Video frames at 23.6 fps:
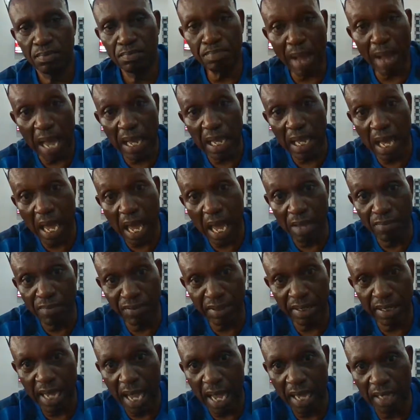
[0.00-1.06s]
by
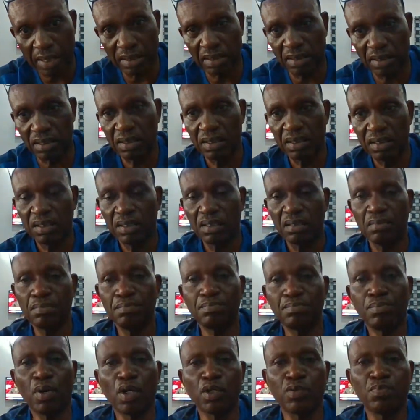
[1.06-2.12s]
evidence,
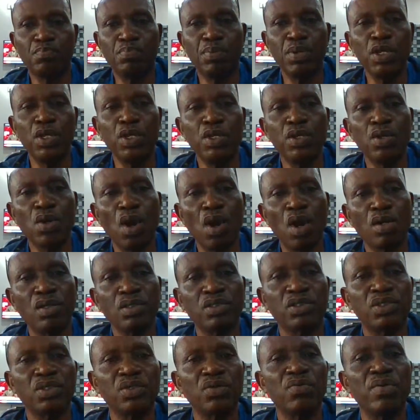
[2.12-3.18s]
but
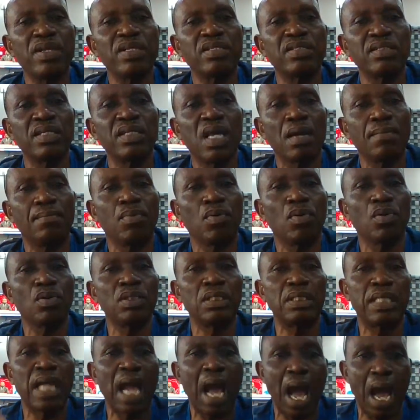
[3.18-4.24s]
beyond
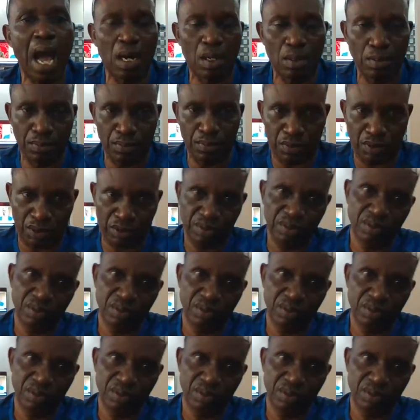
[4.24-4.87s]
reasonable doubt.